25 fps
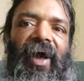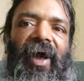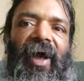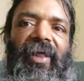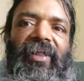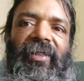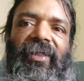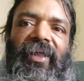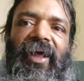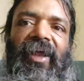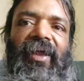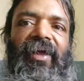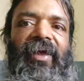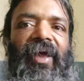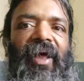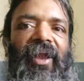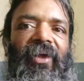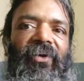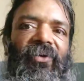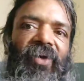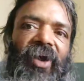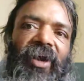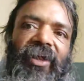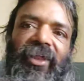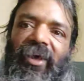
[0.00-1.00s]
and then
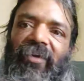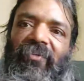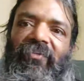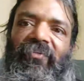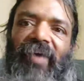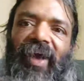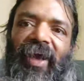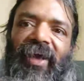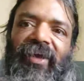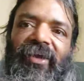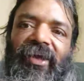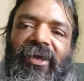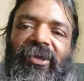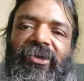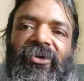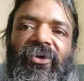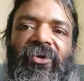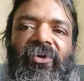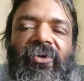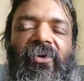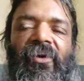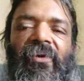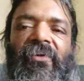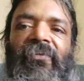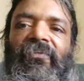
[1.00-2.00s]
calculate the
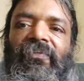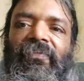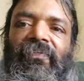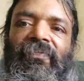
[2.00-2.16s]
magnitude,